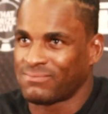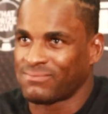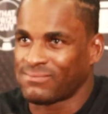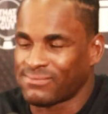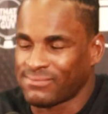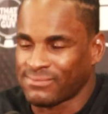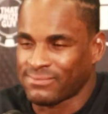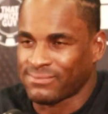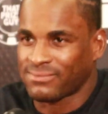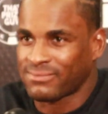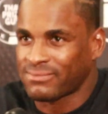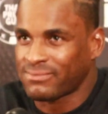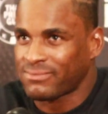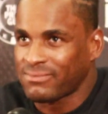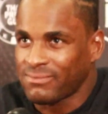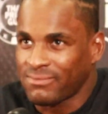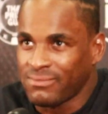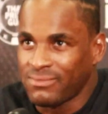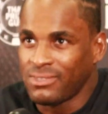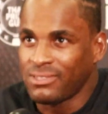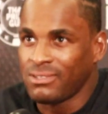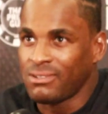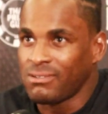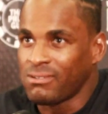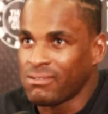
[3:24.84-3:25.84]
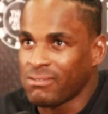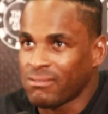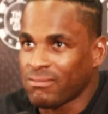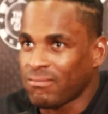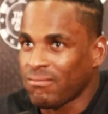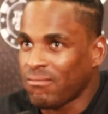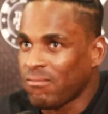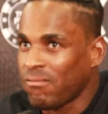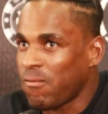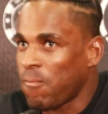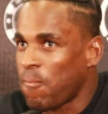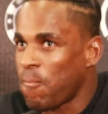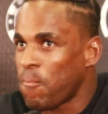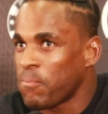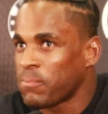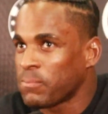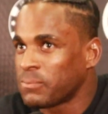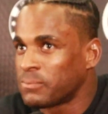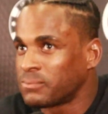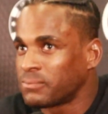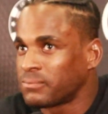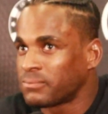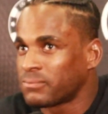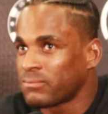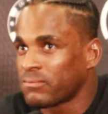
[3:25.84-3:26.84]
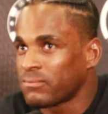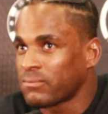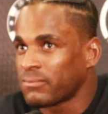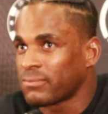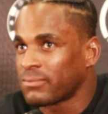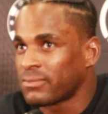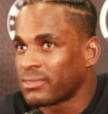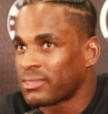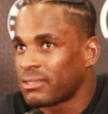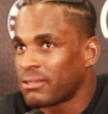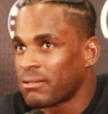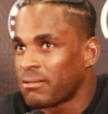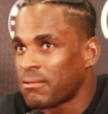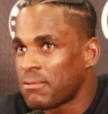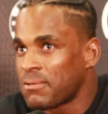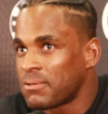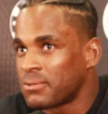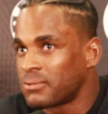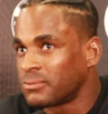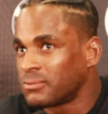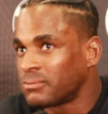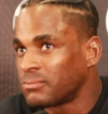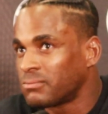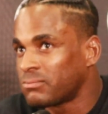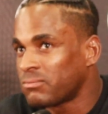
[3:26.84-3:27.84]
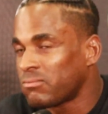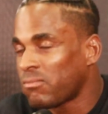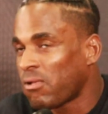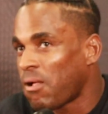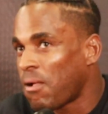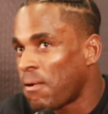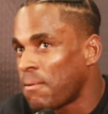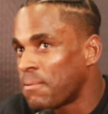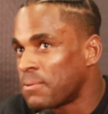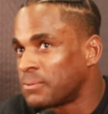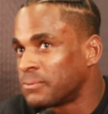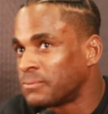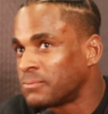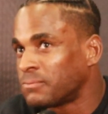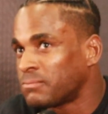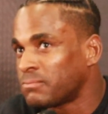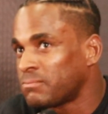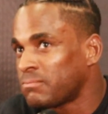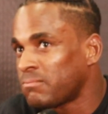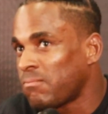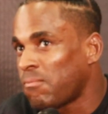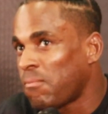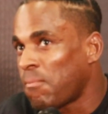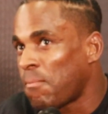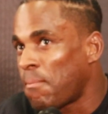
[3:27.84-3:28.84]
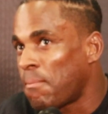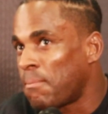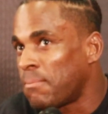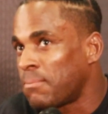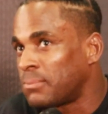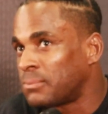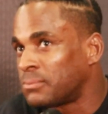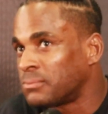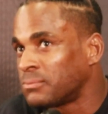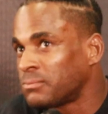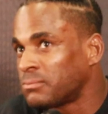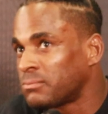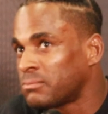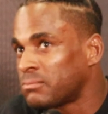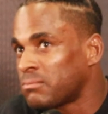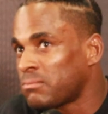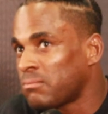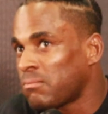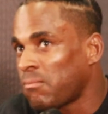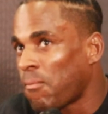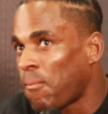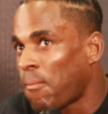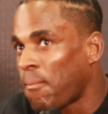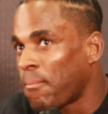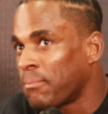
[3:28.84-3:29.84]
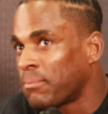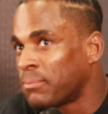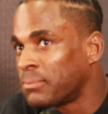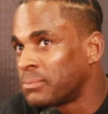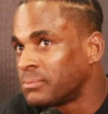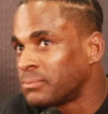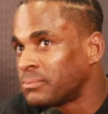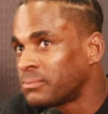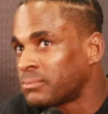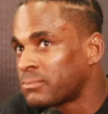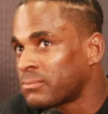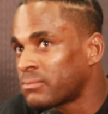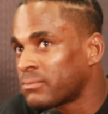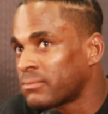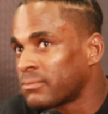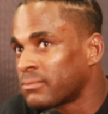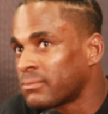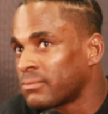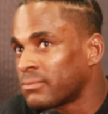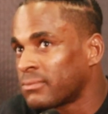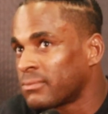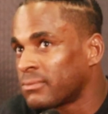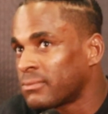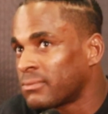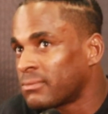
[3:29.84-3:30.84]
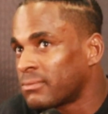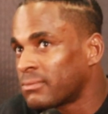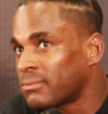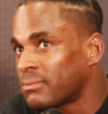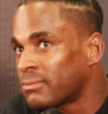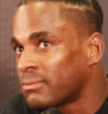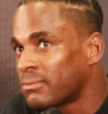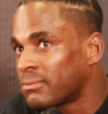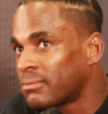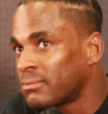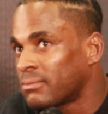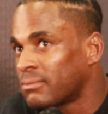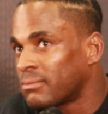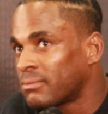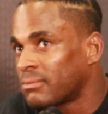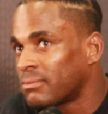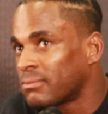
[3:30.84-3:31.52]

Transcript: [no speech]